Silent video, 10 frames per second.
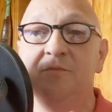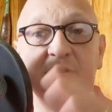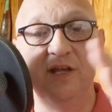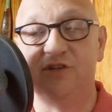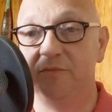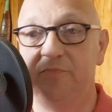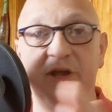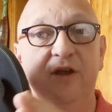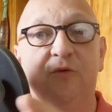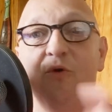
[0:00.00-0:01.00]
plays a
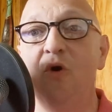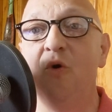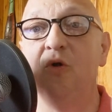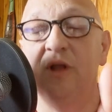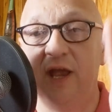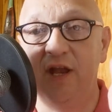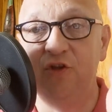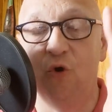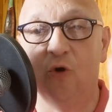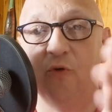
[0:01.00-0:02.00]
big role in
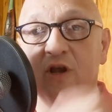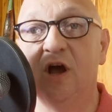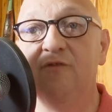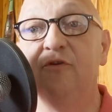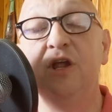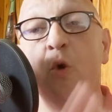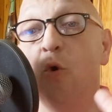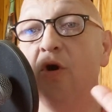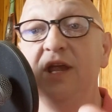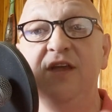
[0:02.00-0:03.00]
your recovery
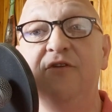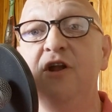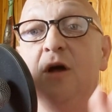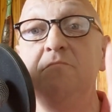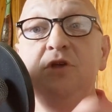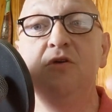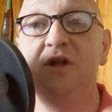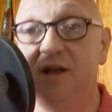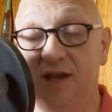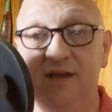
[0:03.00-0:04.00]
or even
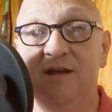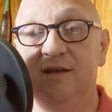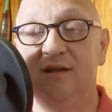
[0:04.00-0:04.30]
immunity